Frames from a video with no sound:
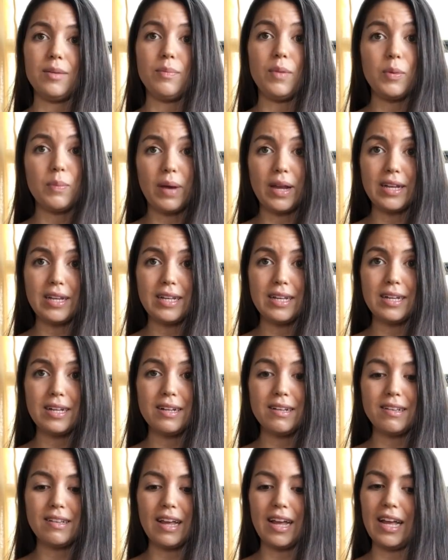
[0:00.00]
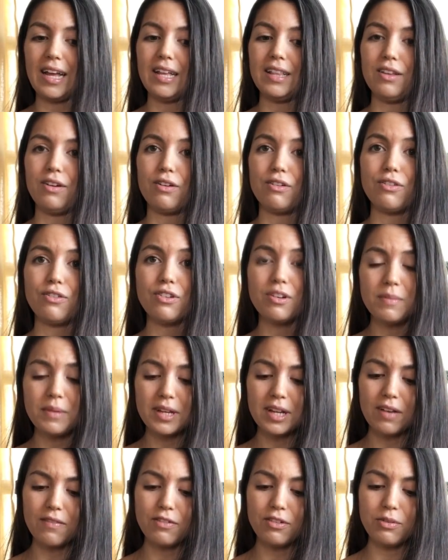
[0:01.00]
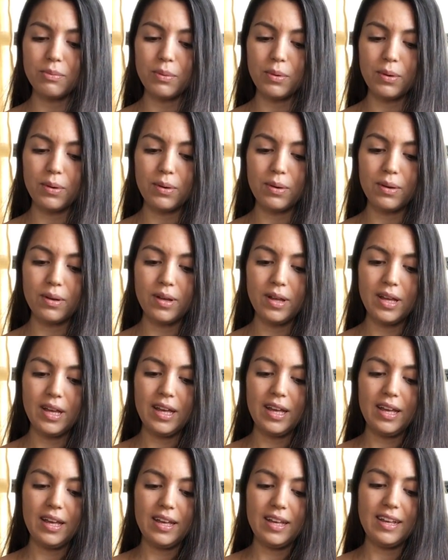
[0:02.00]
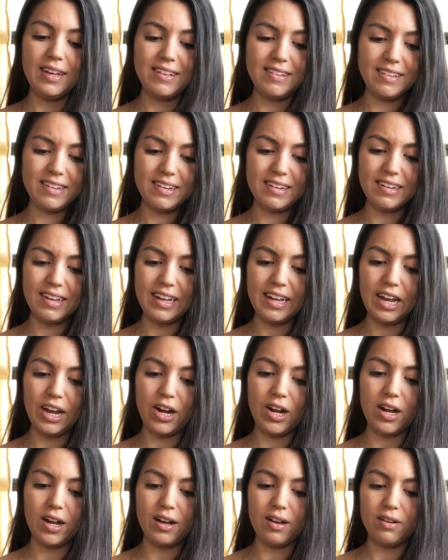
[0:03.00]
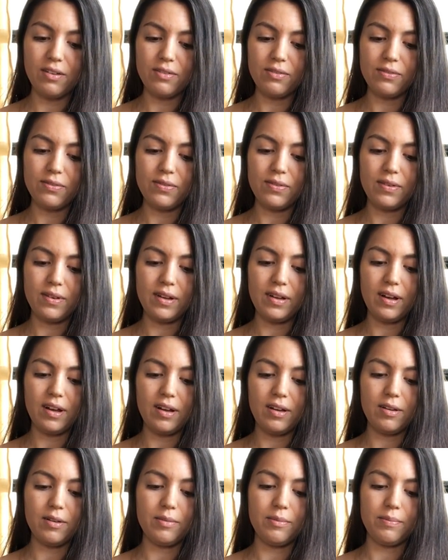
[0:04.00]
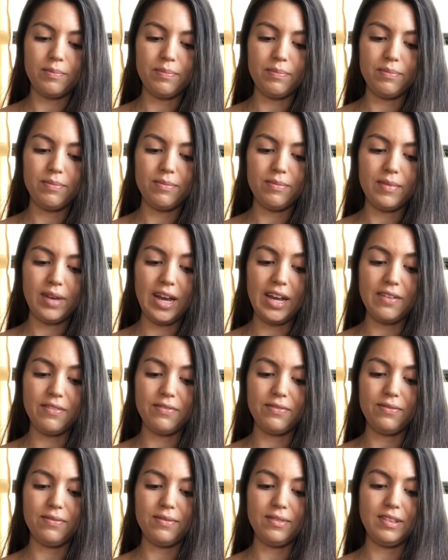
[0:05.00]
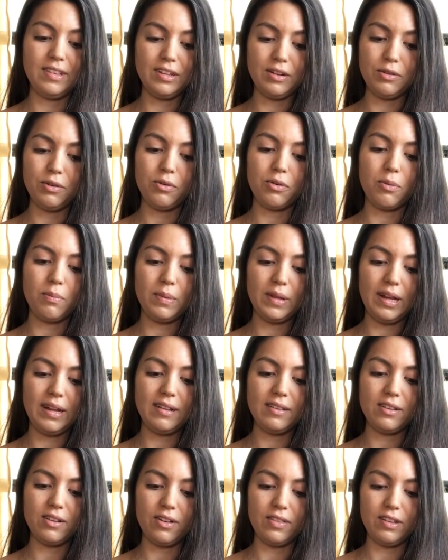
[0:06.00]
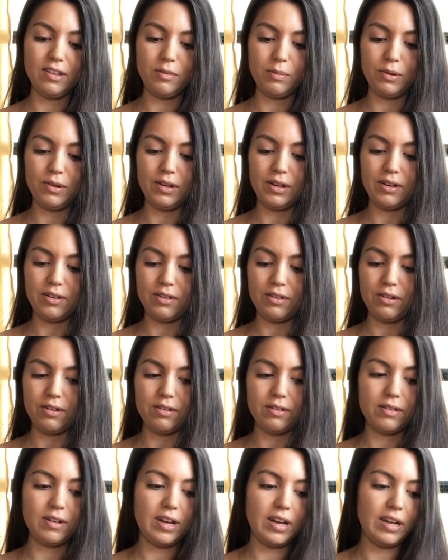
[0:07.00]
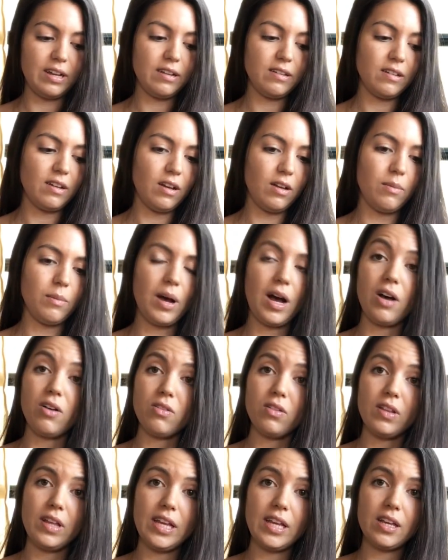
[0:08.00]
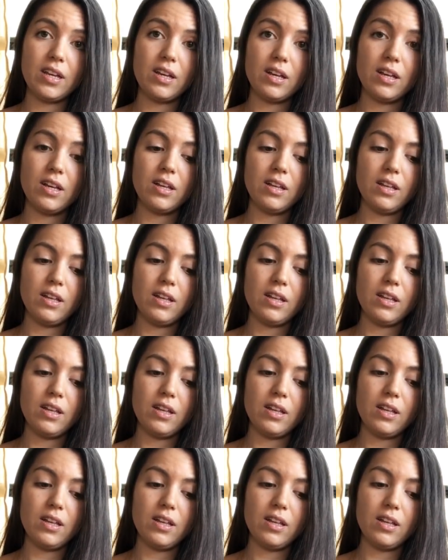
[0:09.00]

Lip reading: meet my needs and they're extremely comfortable, easy to take care of. I have zero complaints on this particular kind. I'll link